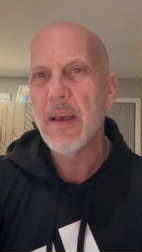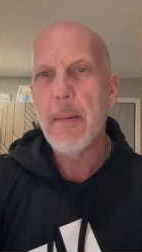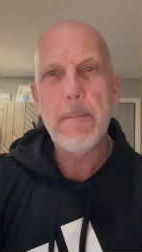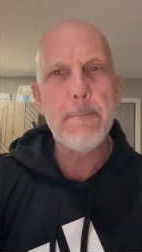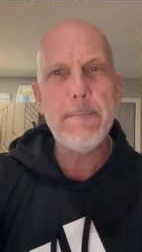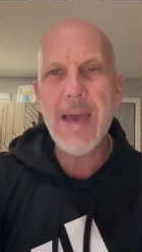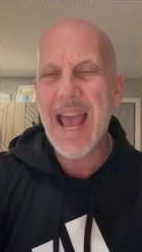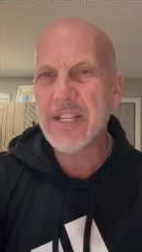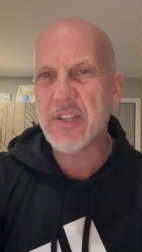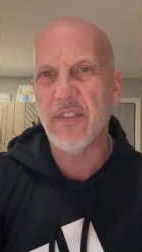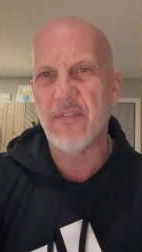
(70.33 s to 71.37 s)

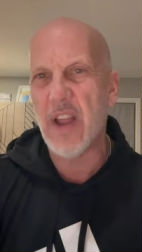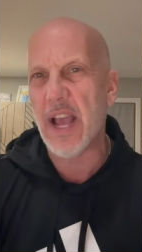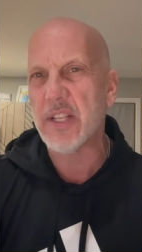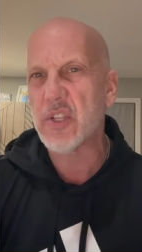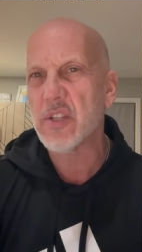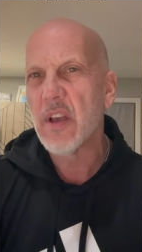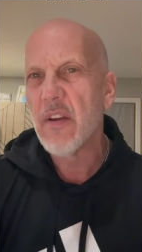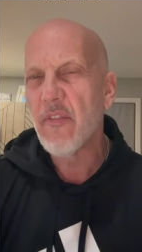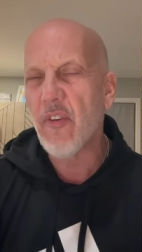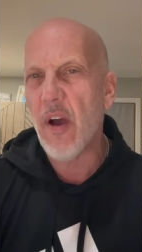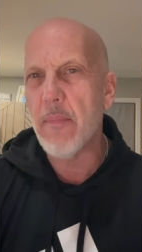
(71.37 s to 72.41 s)
Massive nights
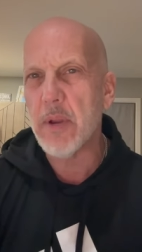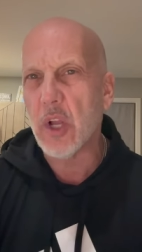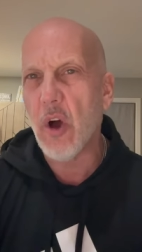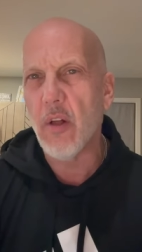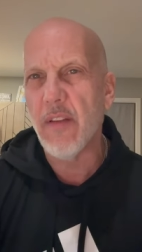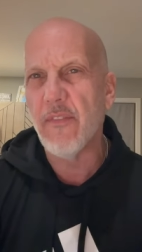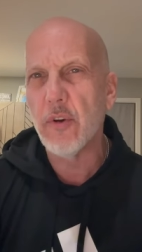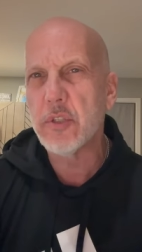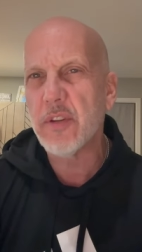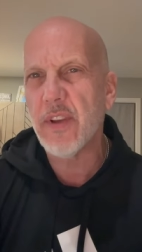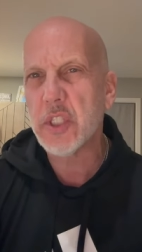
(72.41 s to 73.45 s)
from Nikola
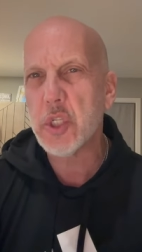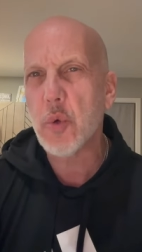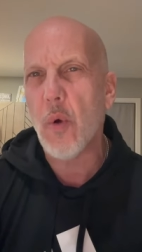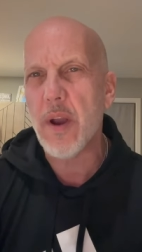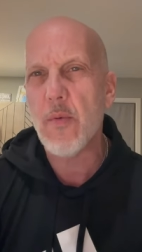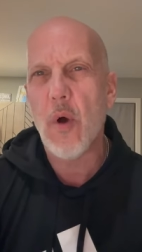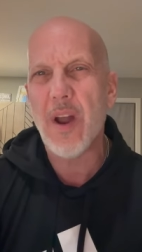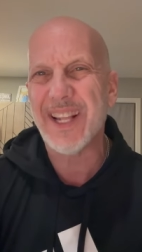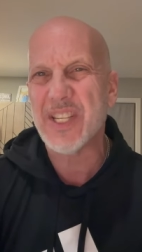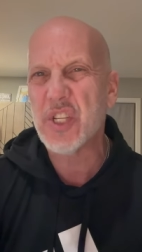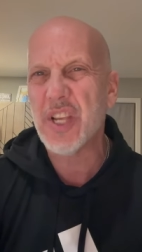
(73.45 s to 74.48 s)
Vucevic, 21
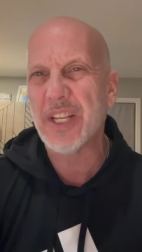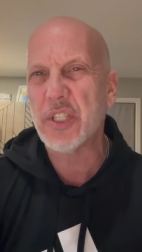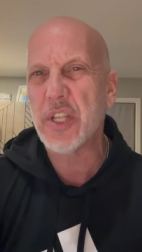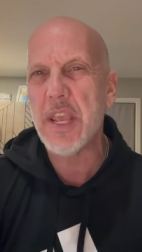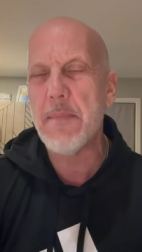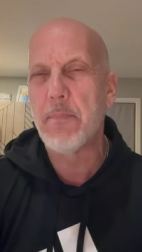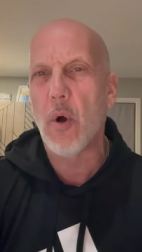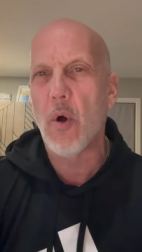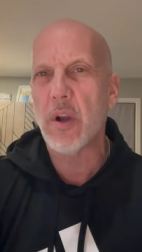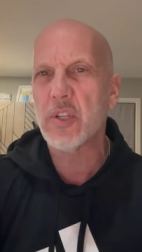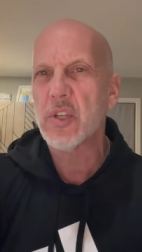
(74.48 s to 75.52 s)
and 16
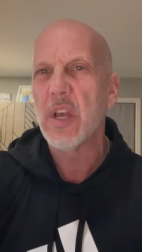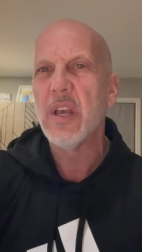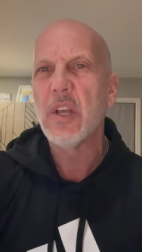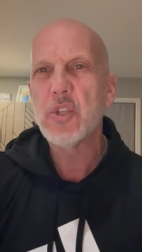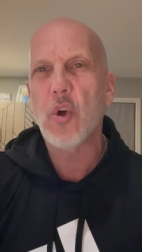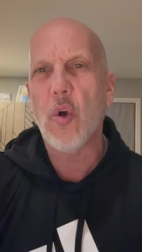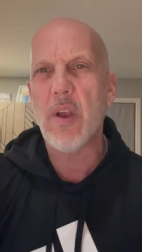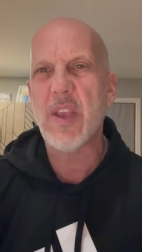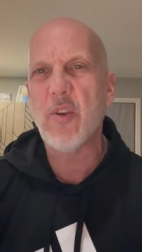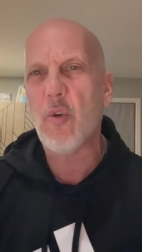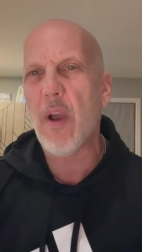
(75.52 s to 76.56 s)
boards. Torrey
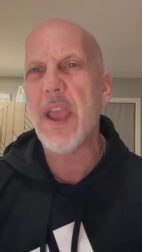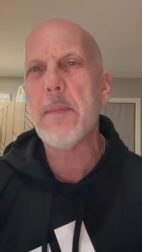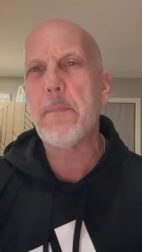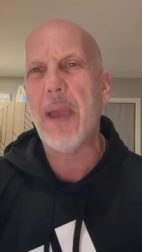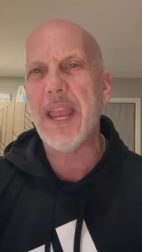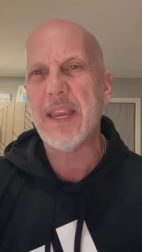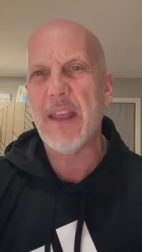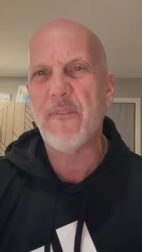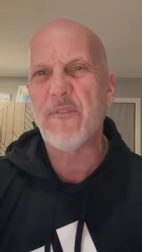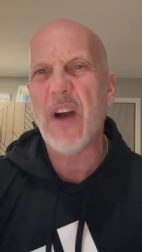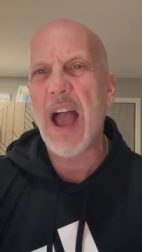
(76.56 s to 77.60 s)
Craig banged
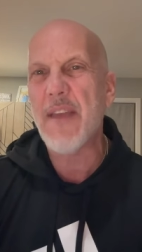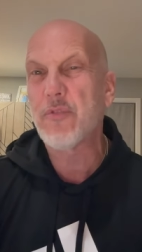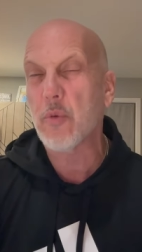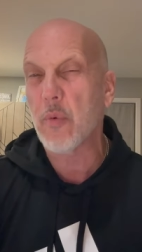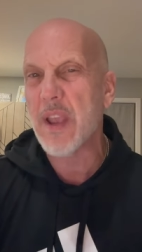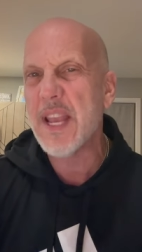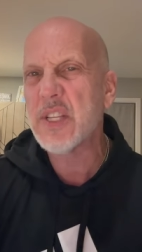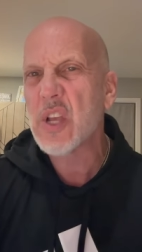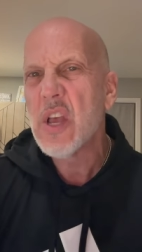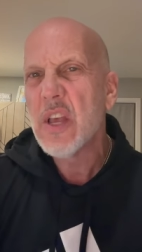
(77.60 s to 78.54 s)
in five threes.